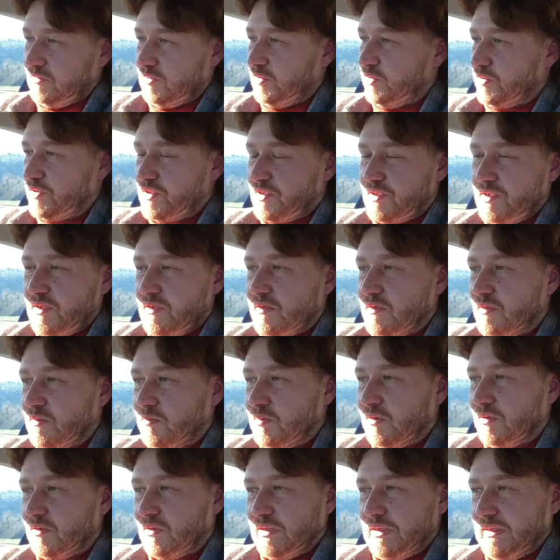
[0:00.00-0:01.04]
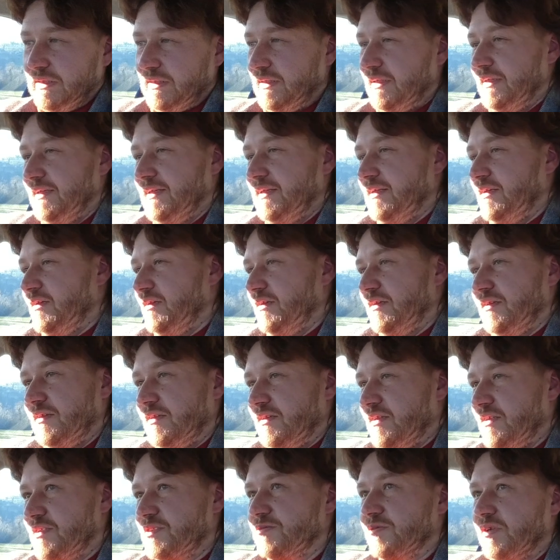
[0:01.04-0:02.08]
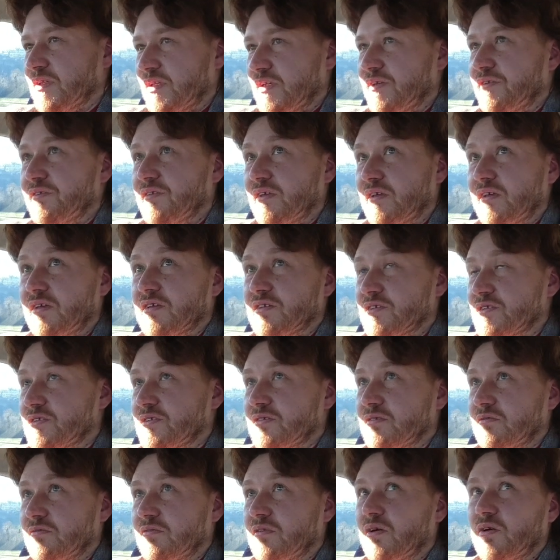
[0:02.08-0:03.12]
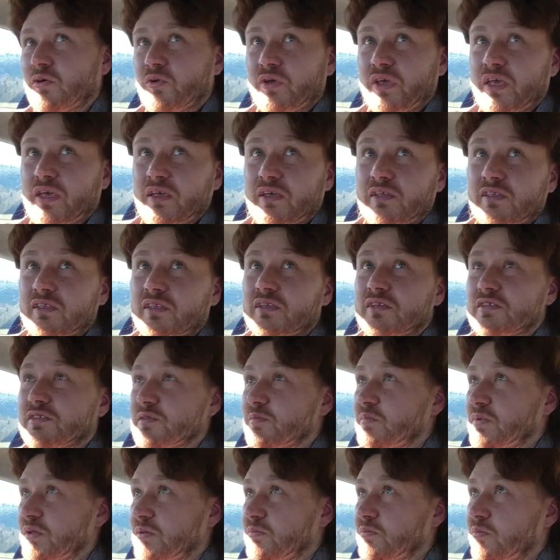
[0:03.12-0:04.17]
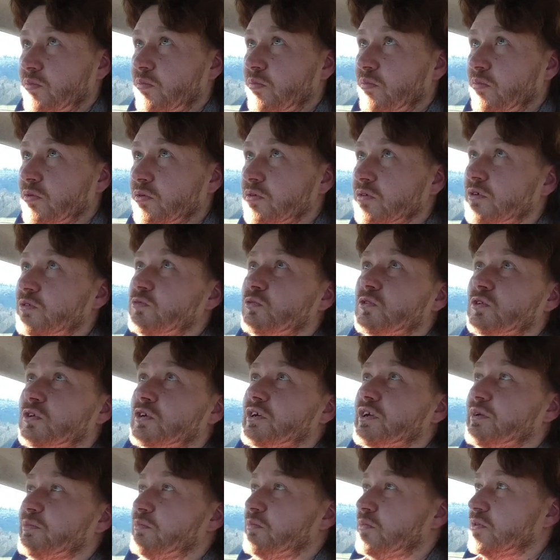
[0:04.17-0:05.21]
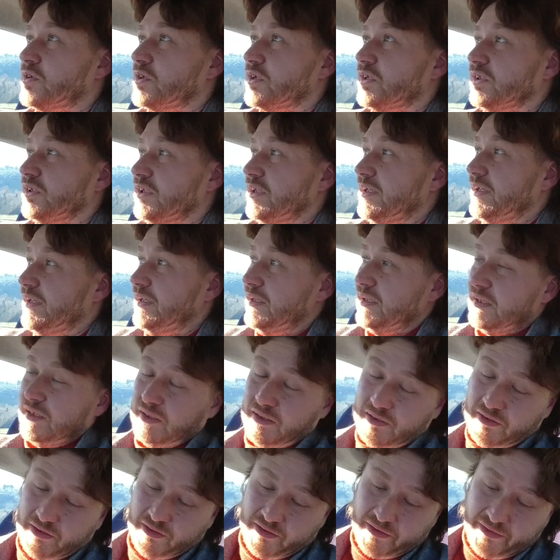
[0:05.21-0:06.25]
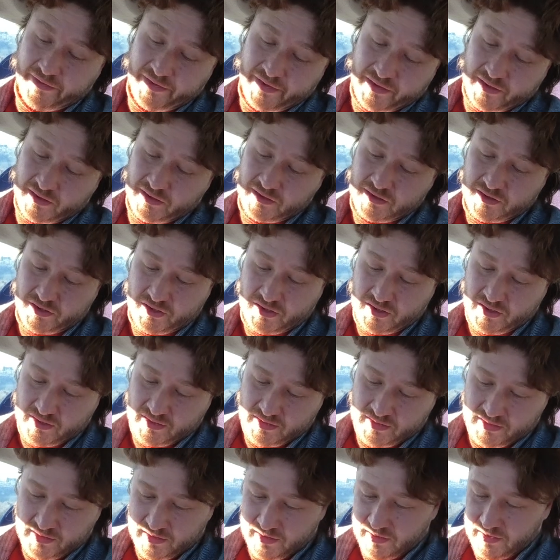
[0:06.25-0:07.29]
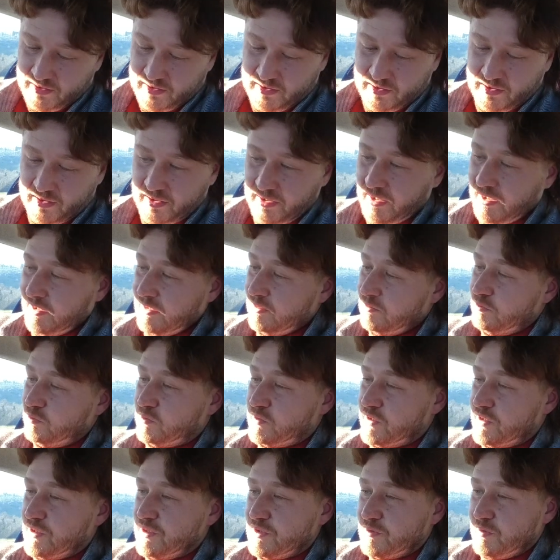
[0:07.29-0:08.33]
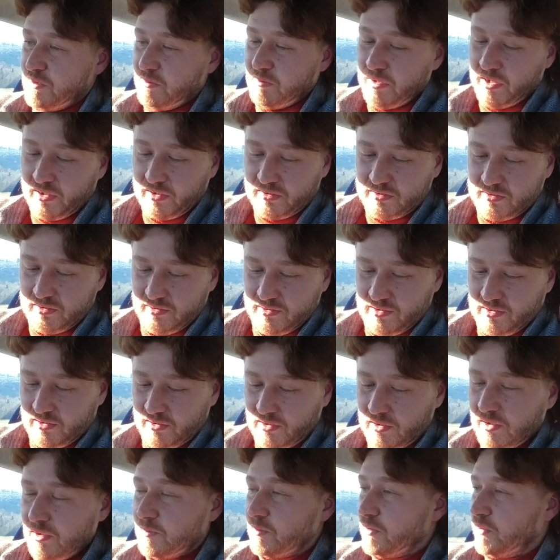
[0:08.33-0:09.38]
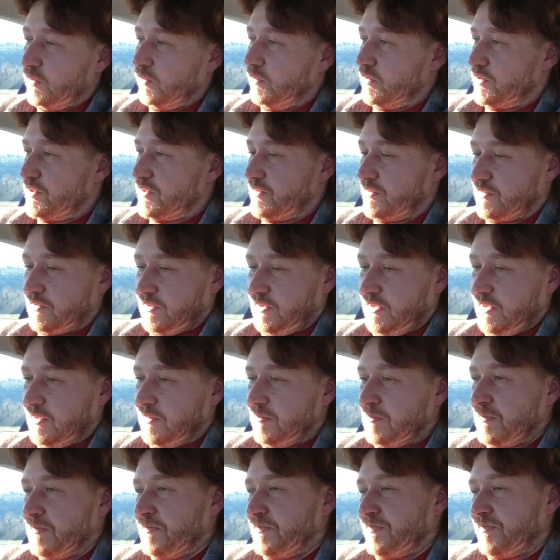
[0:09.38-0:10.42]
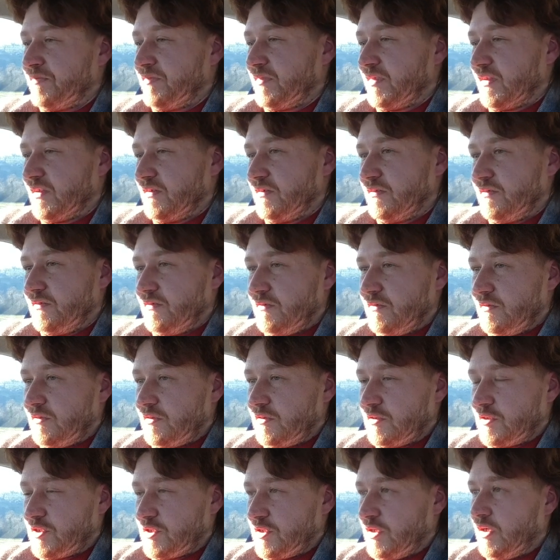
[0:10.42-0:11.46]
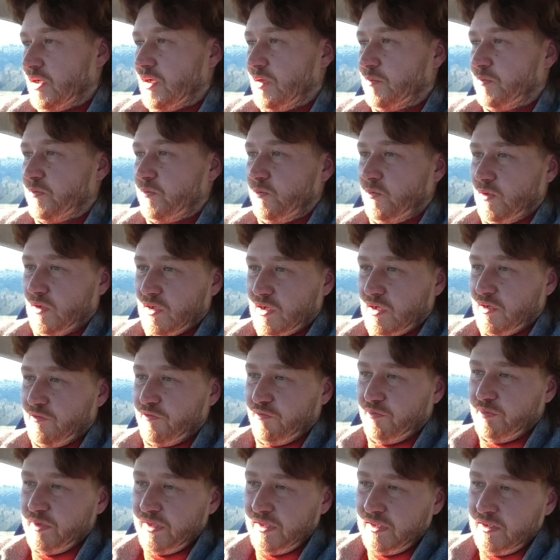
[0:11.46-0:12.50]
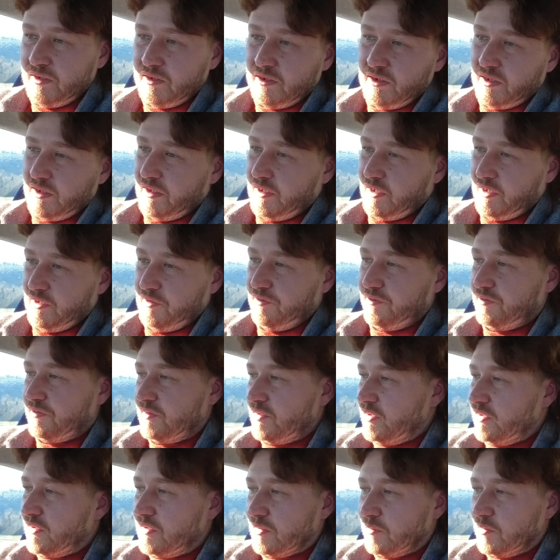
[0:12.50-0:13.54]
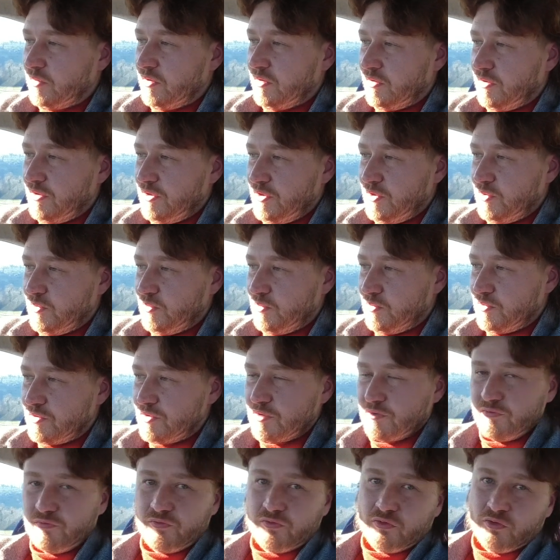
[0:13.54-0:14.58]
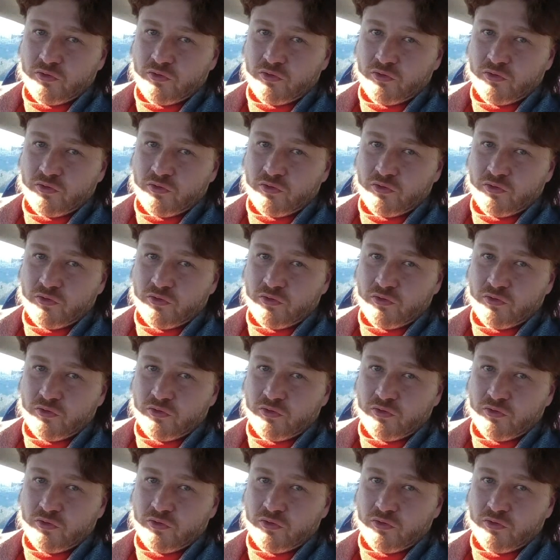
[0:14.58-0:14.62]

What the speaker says: looks terrible. And this one, I think, is okay. It needs a bit more work, more cleaning, and that is, again, brings me back to that upholstery shop where I've been, and I think I'm gonna use